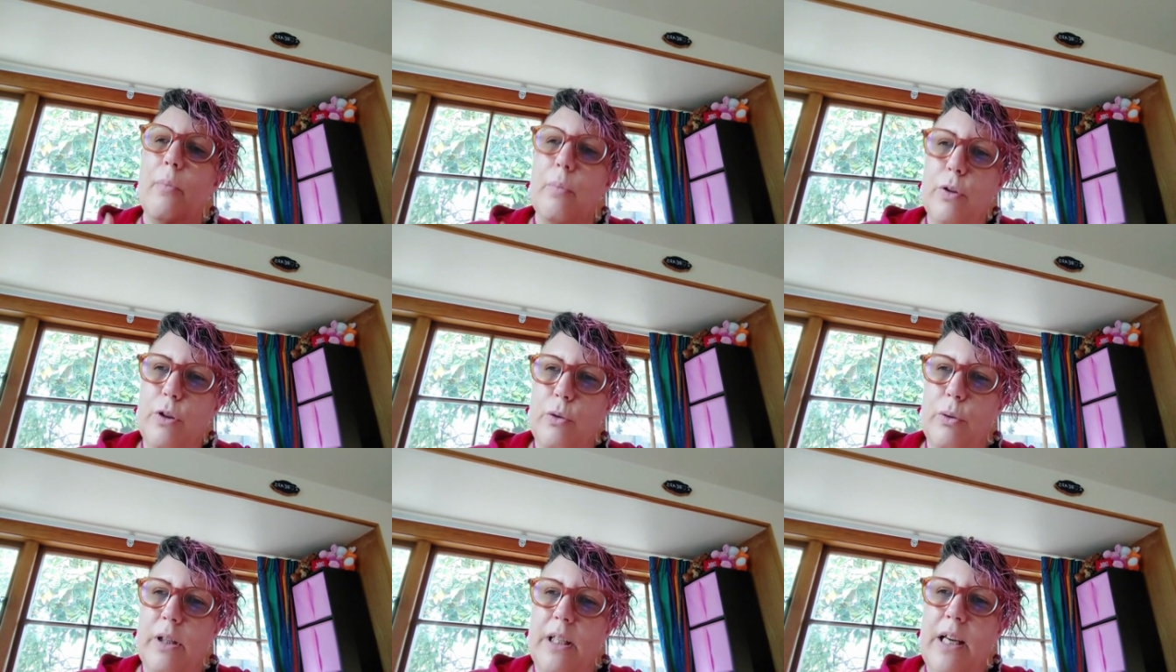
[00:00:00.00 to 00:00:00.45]

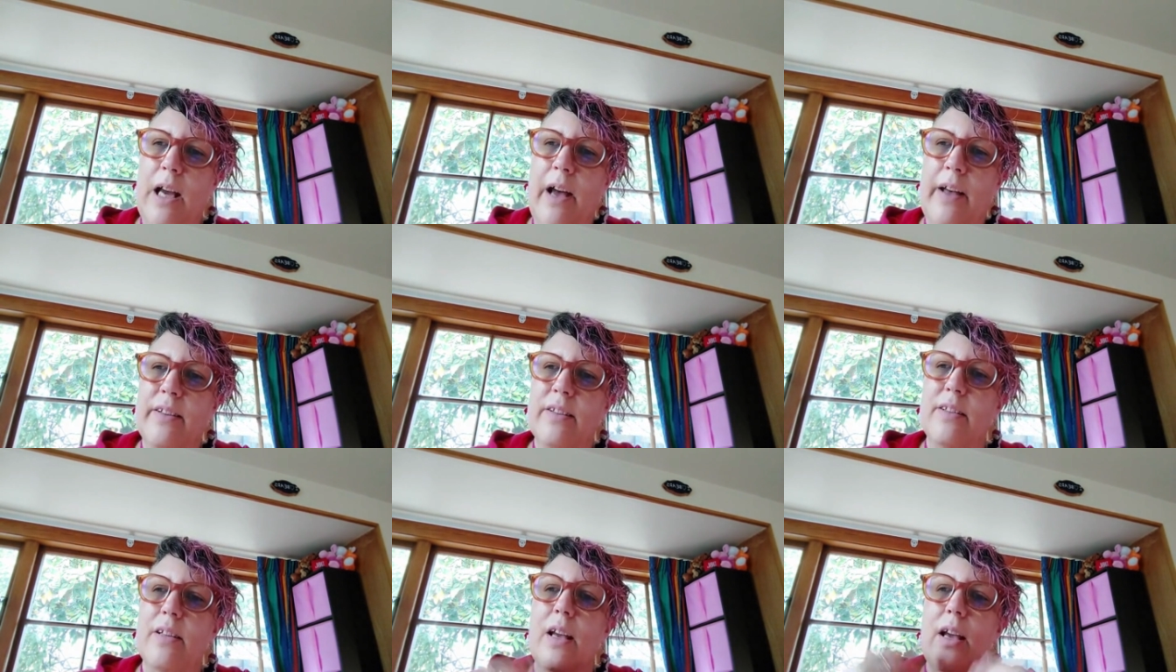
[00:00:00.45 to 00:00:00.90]
between
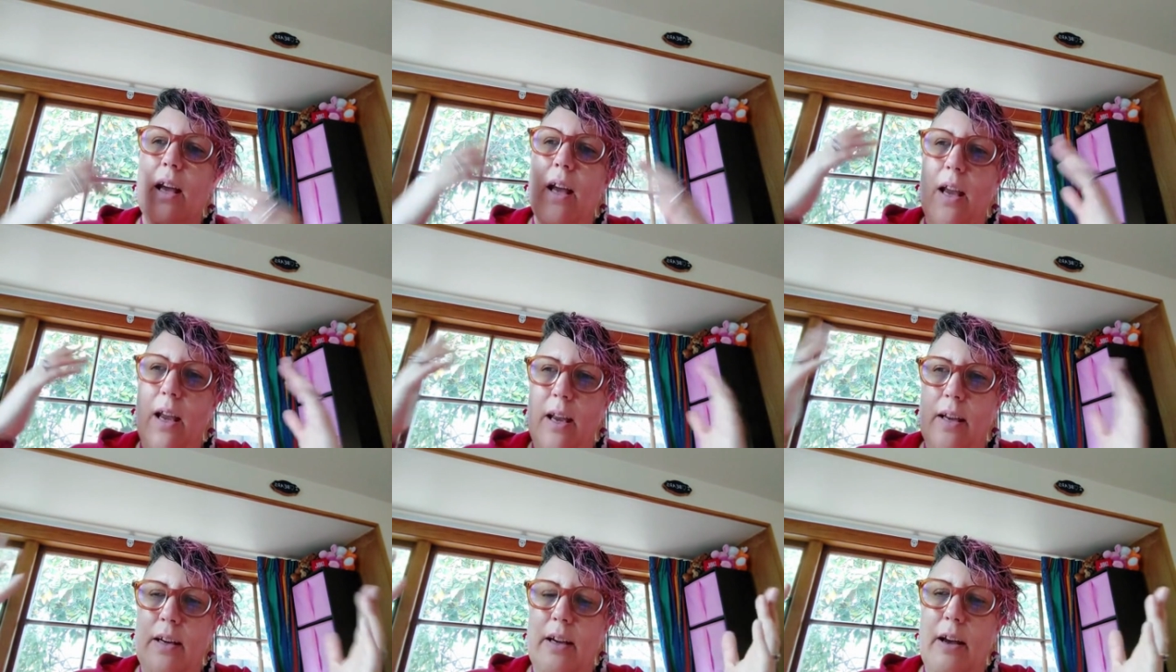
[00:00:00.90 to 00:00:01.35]
us
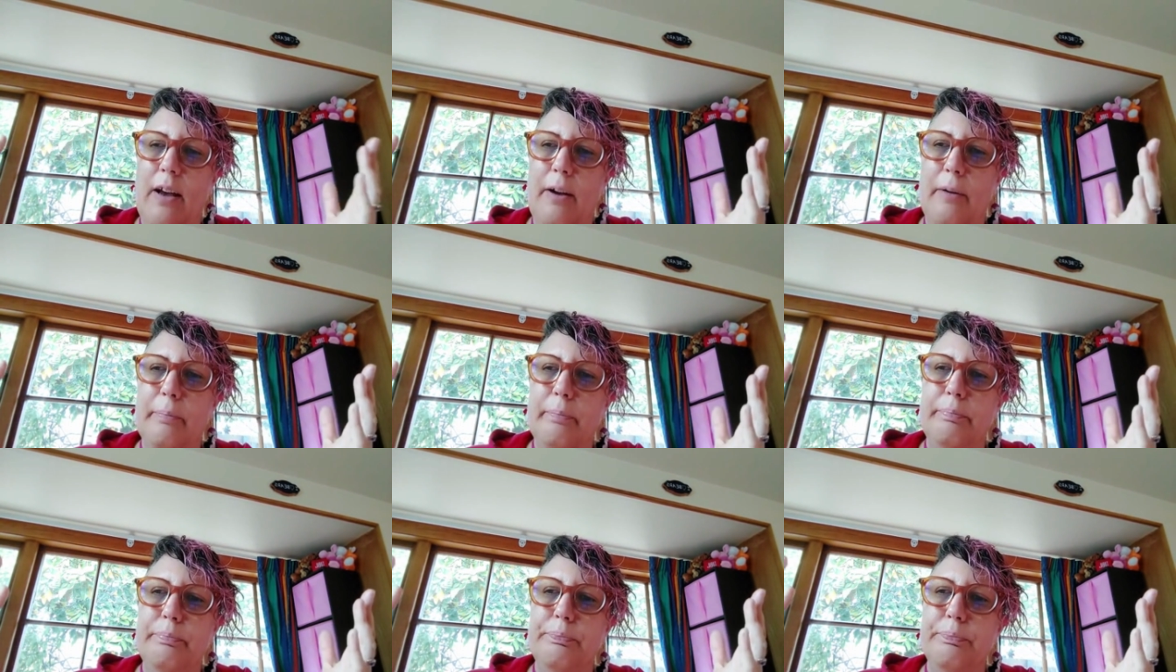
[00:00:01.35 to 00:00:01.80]
and
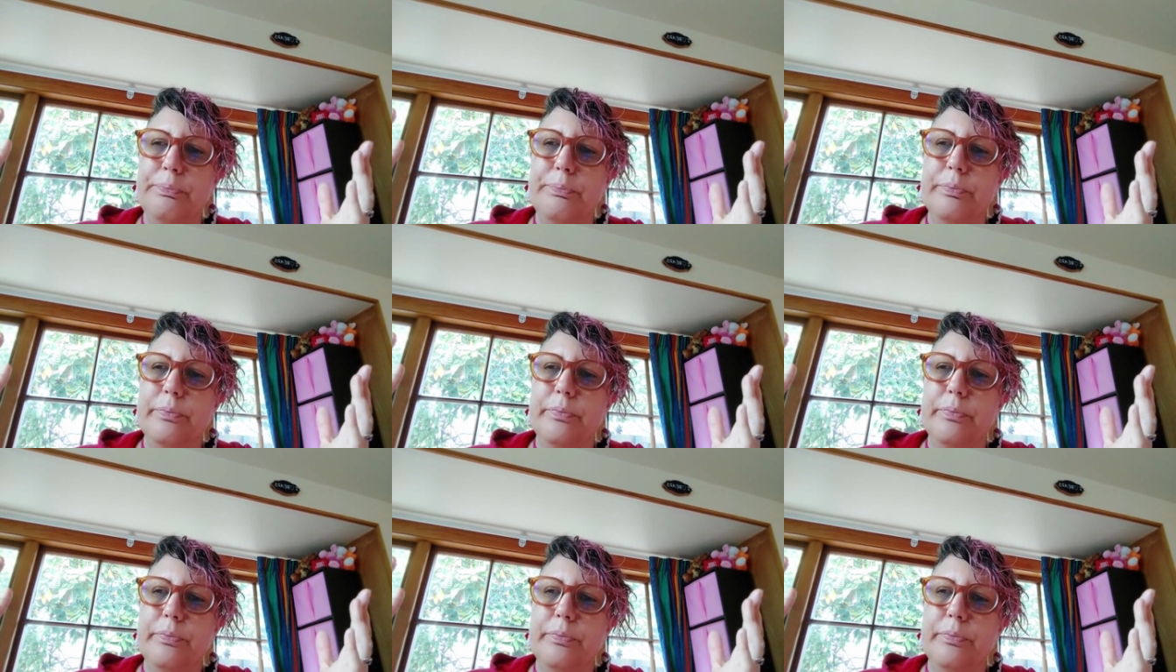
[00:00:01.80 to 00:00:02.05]
Him